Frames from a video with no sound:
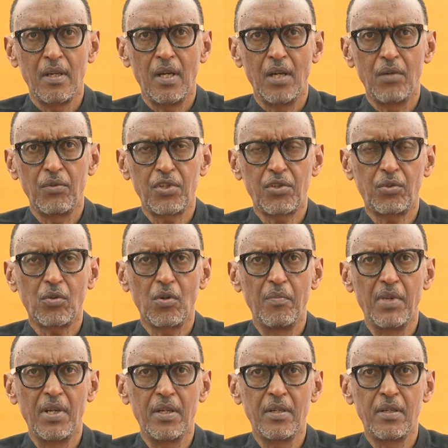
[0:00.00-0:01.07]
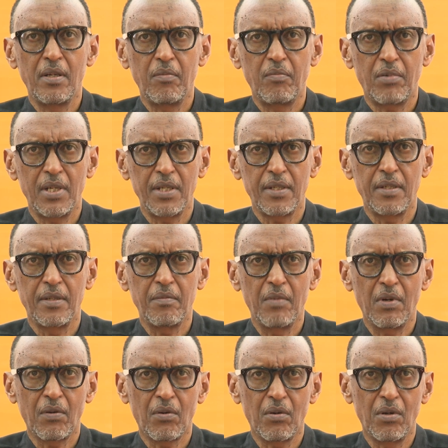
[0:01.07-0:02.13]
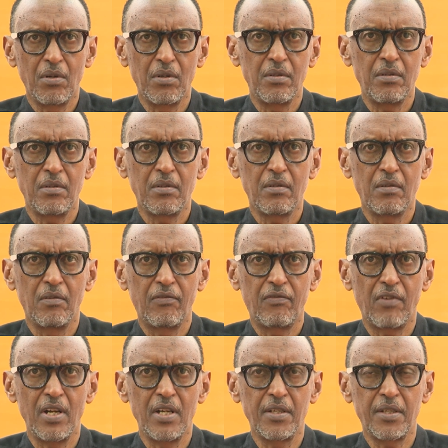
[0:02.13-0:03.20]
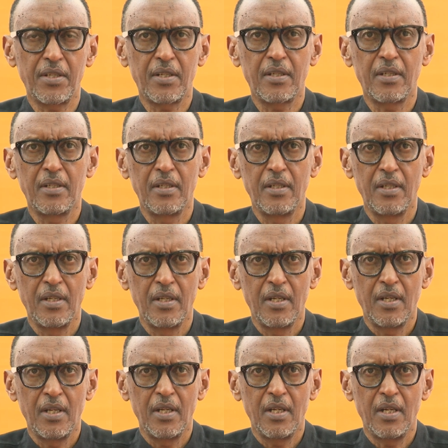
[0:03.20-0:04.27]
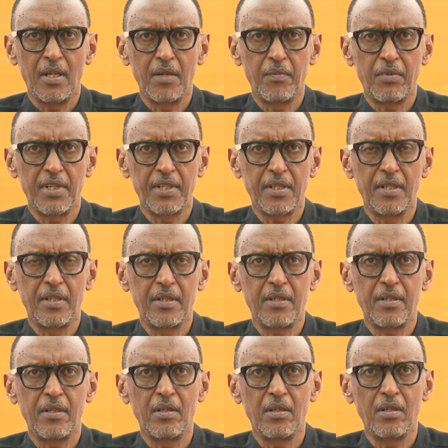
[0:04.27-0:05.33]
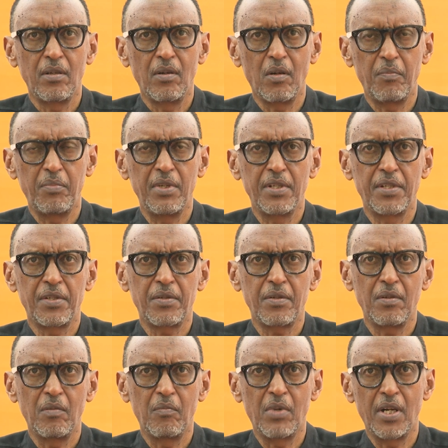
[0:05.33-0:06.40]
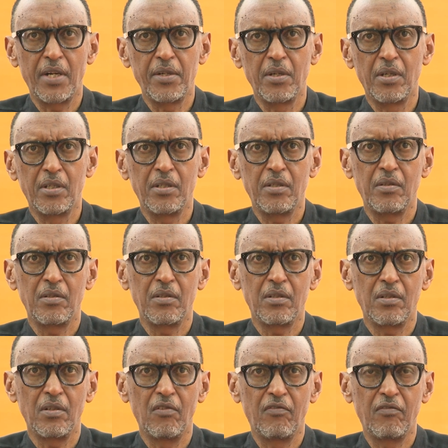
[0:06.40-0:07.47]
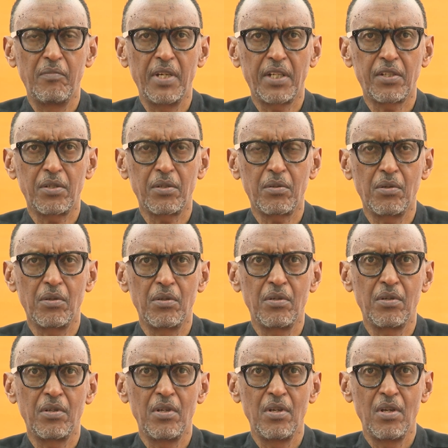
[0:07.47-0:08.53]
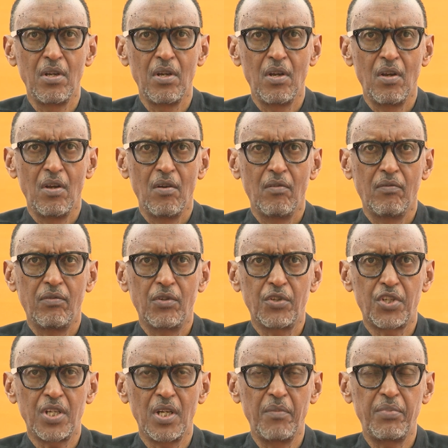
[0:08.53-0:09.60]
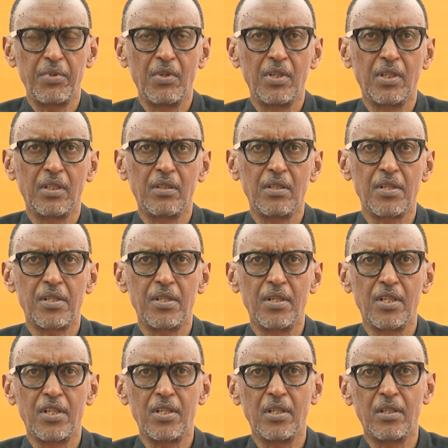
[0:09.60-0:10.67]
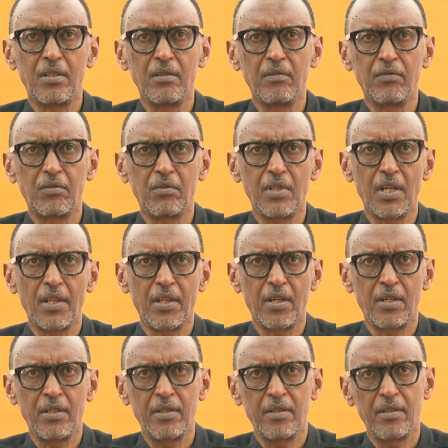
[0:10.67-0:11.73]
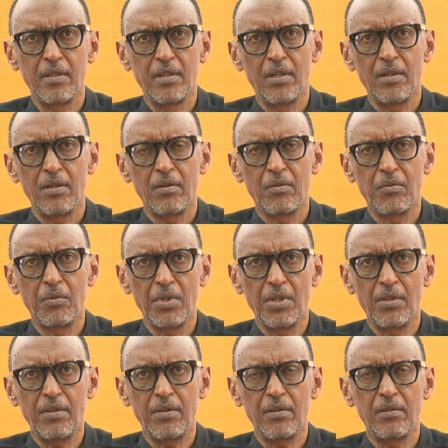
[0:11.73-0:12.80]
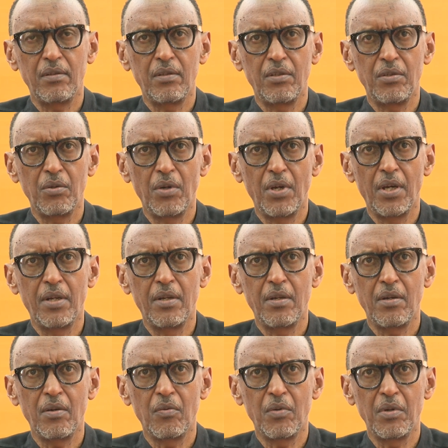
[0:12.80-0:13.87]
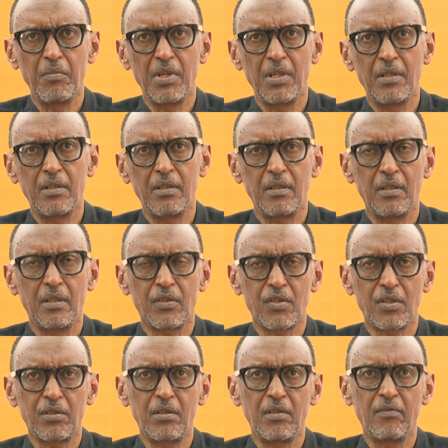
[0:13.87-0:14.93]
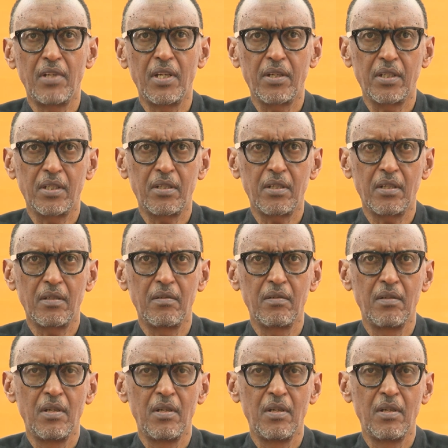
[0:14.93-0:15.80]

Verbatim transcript: I wish to commend President Macron of France and President Lopez Obrador of Mexico for championing this initiative together with UN Women Executive Director